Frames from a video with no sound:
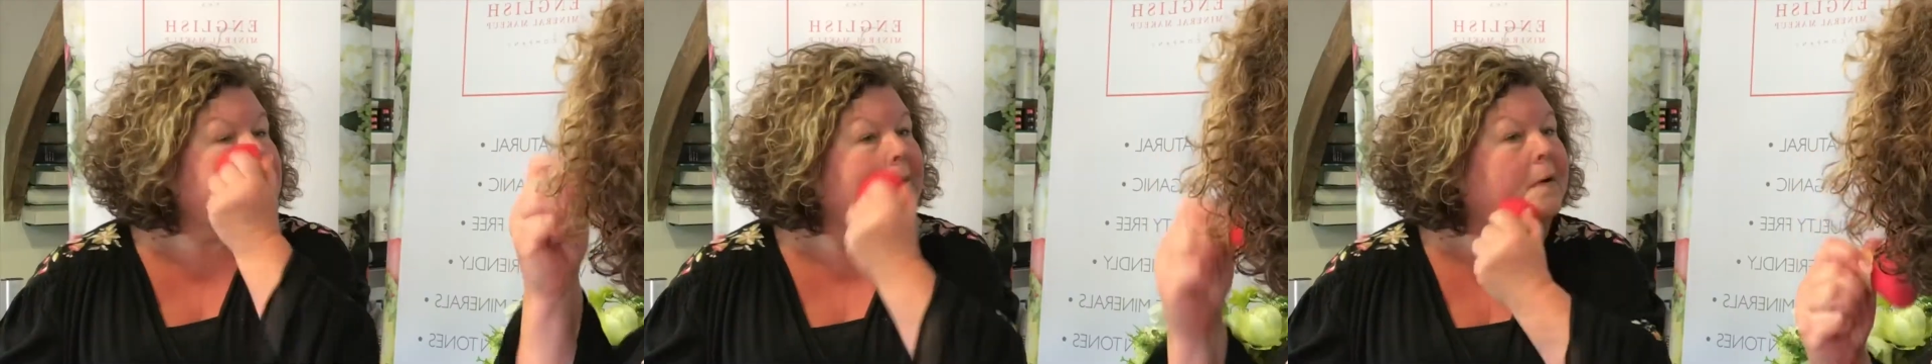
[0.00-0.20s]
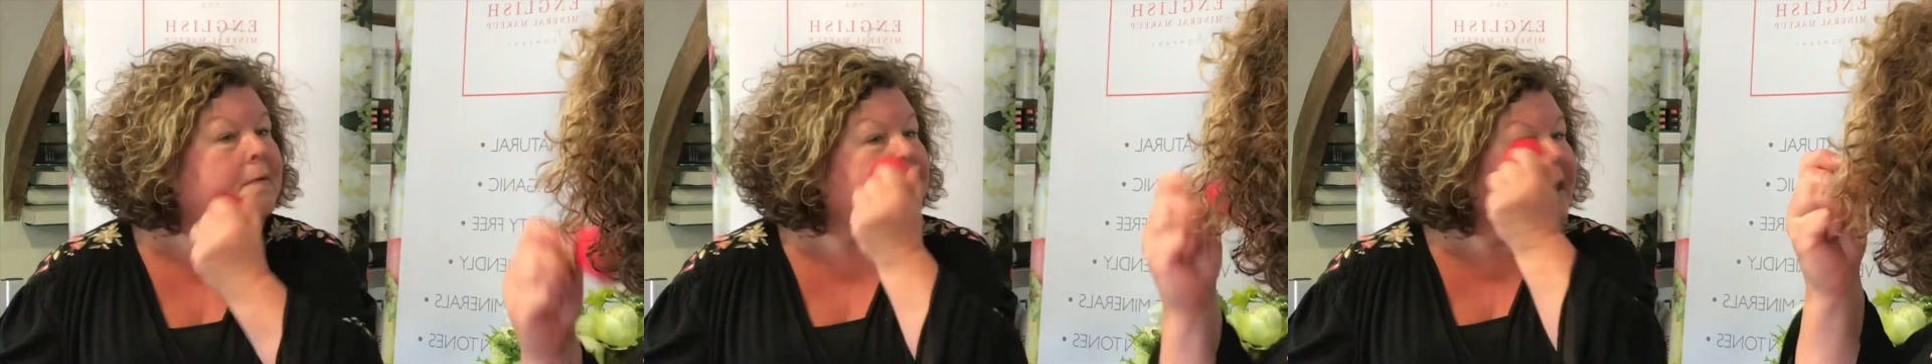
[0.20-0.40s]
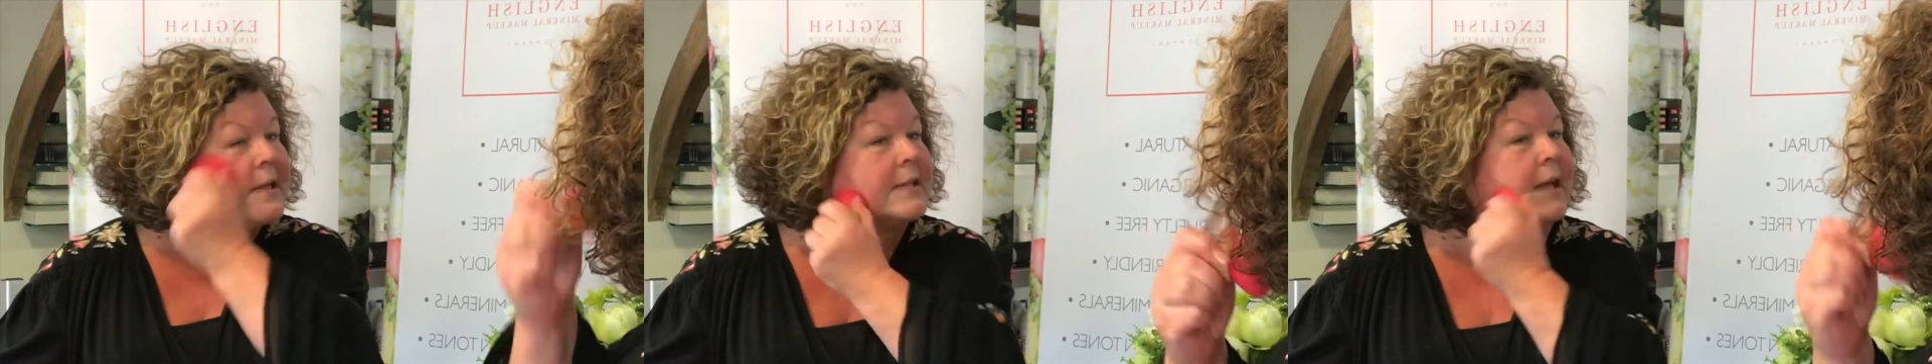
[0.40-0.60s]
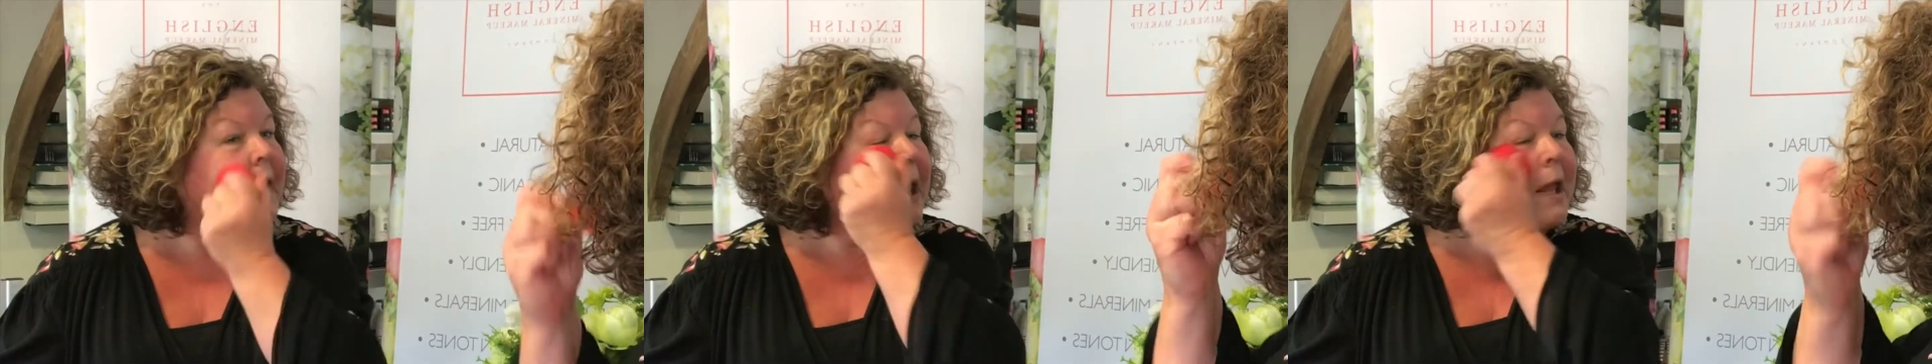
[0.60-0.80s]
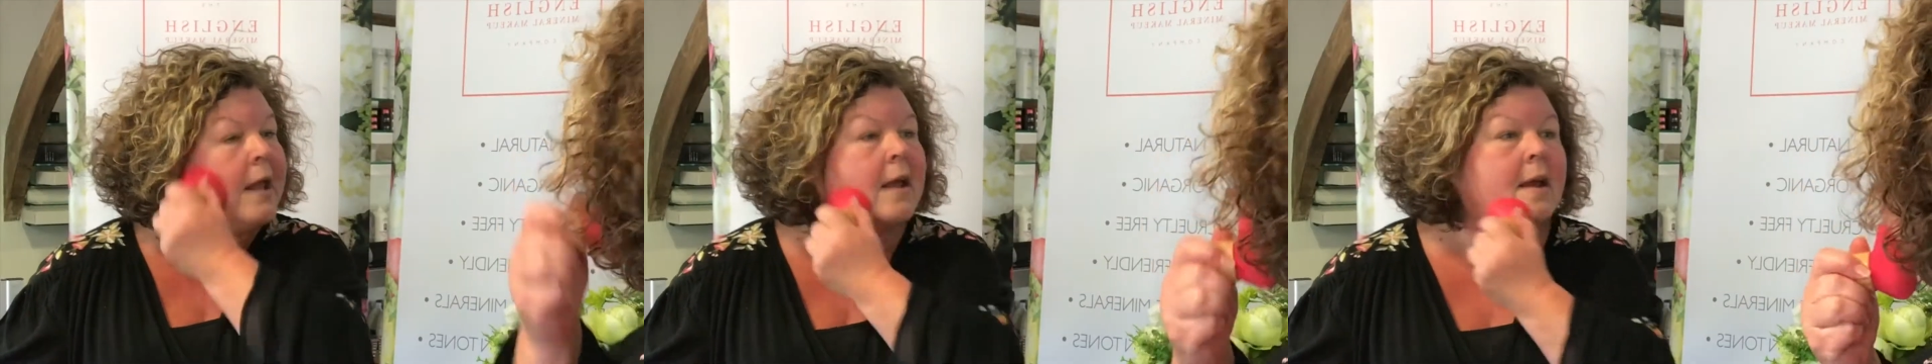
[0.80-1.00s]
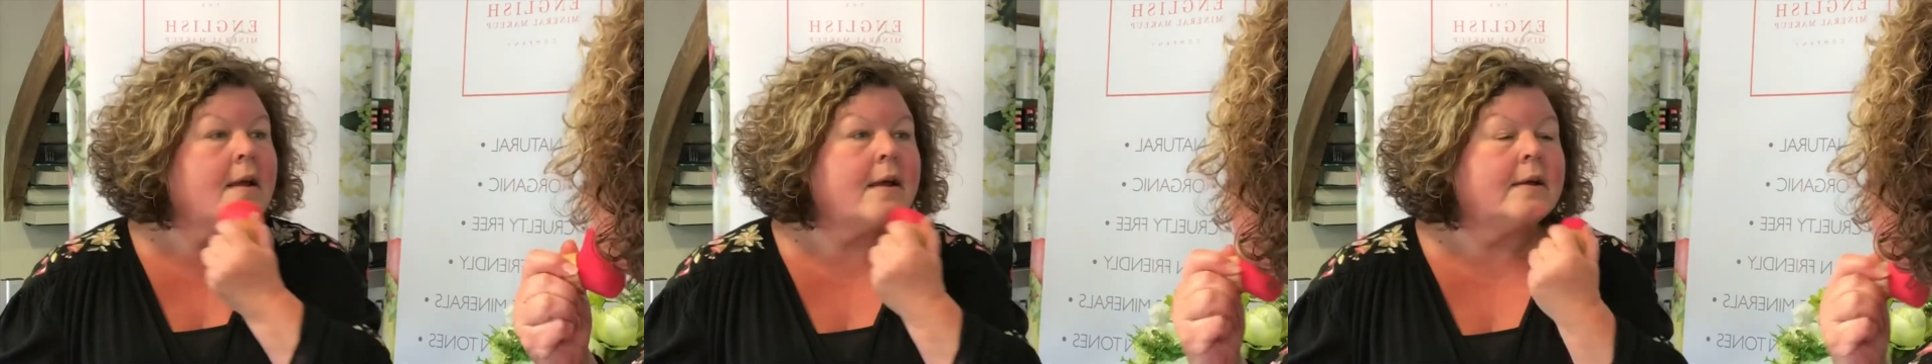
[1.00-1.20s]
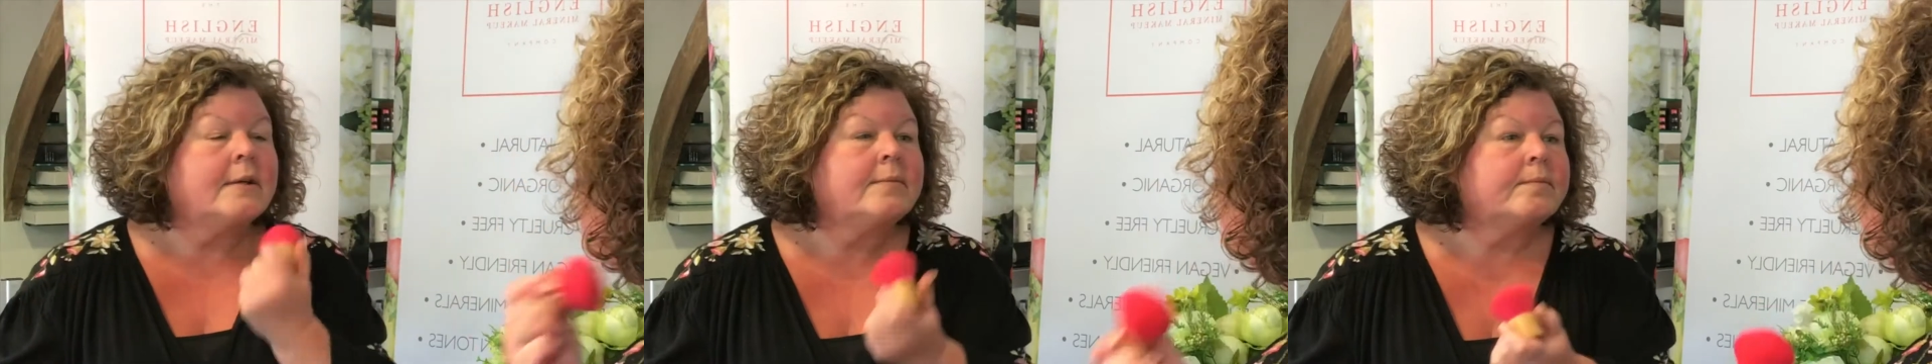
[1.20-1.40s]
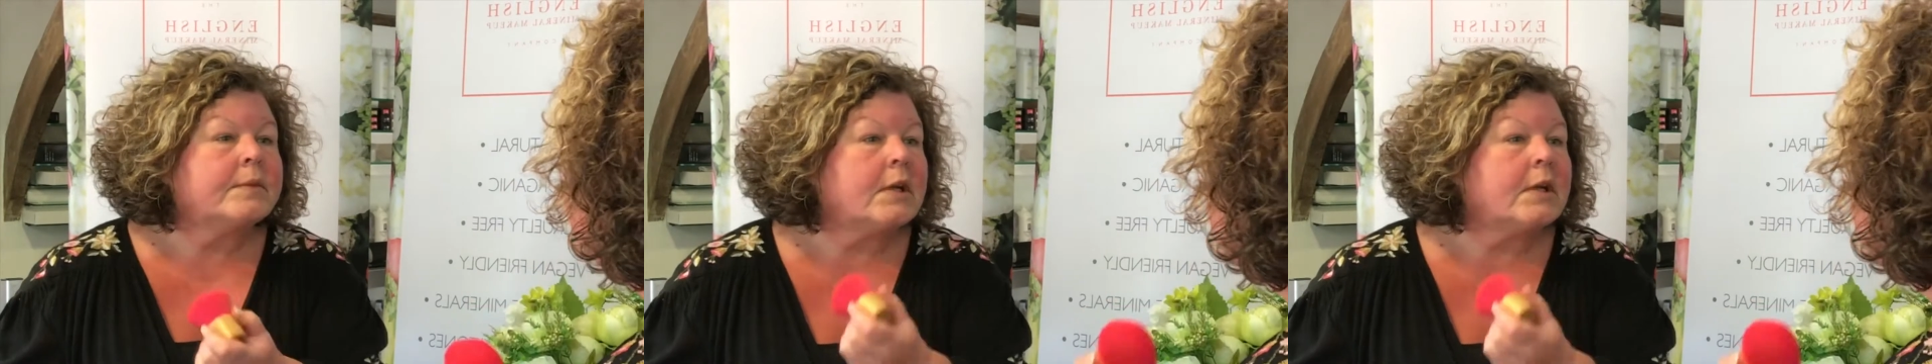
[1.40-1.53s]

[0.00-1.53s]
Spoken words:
see already, I